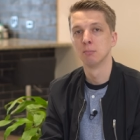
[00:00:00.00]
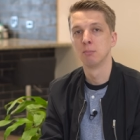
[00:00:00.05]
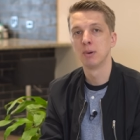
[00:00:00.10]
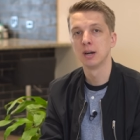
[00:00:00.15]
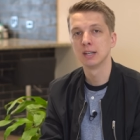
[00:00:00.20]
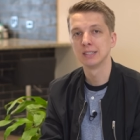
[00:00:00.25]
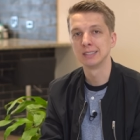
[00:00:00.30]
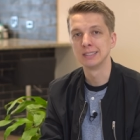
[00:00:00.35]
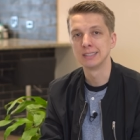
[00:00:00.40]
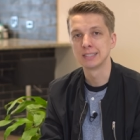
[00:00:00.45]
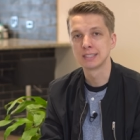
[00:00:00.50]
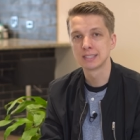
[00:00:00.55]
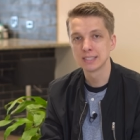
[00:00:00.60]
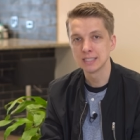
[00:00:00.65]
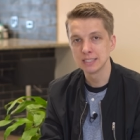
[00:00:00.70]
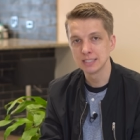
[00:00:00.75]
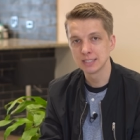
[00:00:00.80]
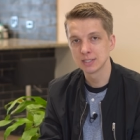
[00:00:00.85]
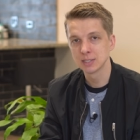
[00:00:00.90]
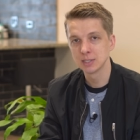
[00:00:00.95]
but the
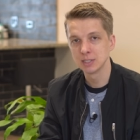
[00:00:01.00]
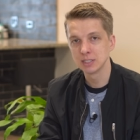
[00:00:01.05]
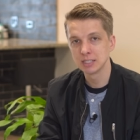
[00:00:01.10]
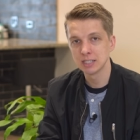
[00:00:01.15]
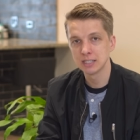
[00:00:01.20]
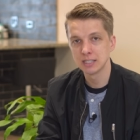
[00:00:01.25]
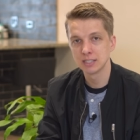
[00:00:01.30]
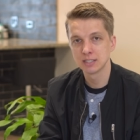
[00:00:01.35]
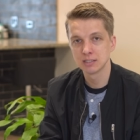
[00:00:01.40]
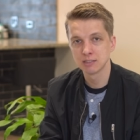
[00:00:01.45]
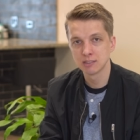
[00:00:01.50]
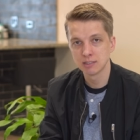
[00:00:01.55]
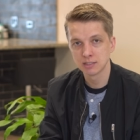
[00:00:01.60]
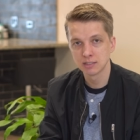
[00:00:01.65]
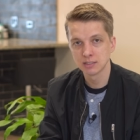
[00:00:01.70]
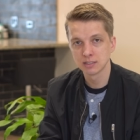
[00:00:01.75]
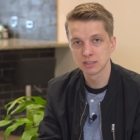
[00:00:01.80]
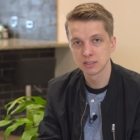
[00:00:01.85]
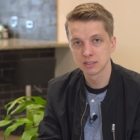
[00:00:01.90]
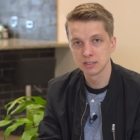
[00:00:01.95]
sensor is
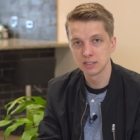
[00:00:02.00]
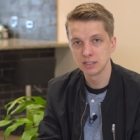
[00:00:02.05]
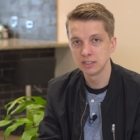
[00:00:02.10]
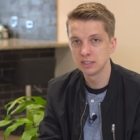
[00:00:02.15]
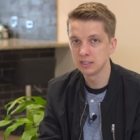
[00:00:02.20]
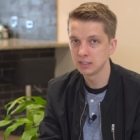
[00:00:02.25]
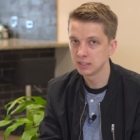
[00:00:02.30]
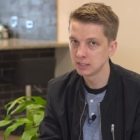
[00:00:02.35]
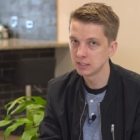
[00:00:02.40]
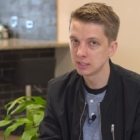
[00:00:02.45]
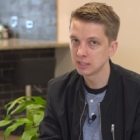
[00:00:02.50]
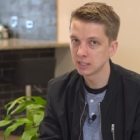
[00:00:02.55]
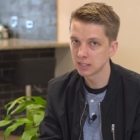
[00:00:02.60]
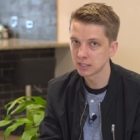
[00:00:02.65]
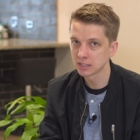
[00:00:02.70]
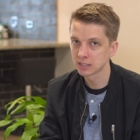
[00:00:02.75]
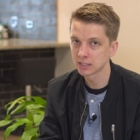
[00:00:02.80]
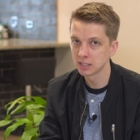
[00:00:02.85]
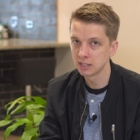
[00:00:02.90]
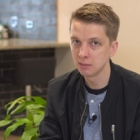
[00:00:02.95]
honestly the
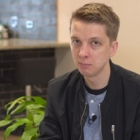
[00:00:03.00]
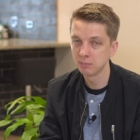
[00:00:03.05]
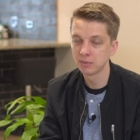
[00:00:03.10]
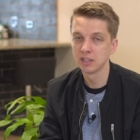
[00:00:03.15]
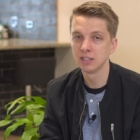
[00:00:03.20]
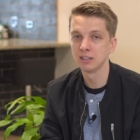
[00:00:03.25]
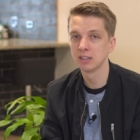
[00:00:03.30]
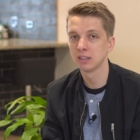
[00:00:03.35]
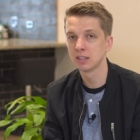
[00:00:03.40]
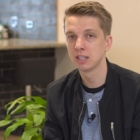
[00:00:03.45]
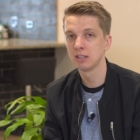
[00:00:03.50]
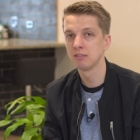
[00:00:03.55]
exact same thing that